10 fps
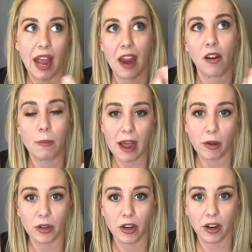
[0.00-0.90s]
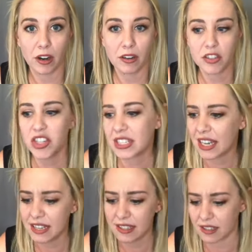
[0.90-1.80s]
air about her. She
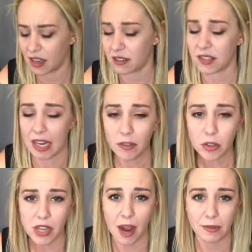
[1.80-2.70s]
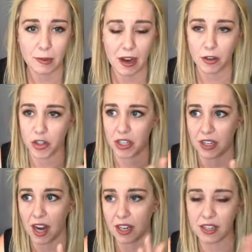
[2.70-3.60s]
says several times about how she
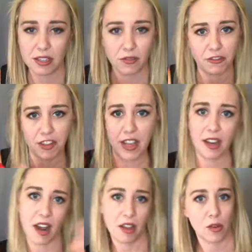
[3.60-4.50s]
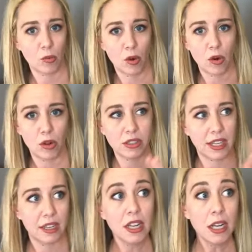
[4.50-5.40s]
kind of doesn't fit in either
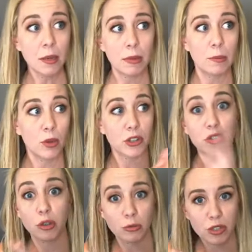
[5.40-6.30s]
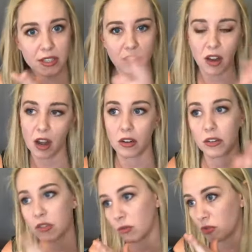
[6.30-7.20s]
world, and people assume she's a god
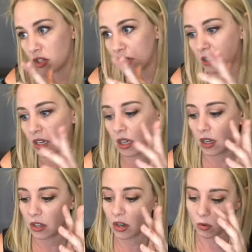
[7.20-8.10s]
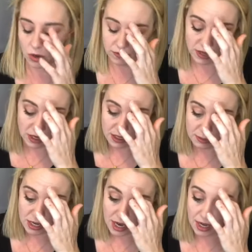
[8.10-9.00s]
or assume she's you know one of the
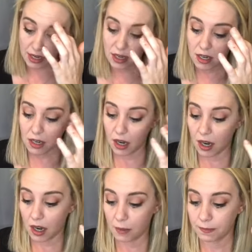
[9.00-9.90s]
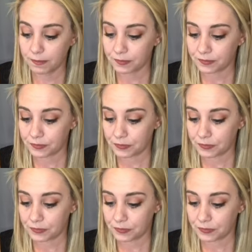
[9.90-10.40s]
Adepti, and um,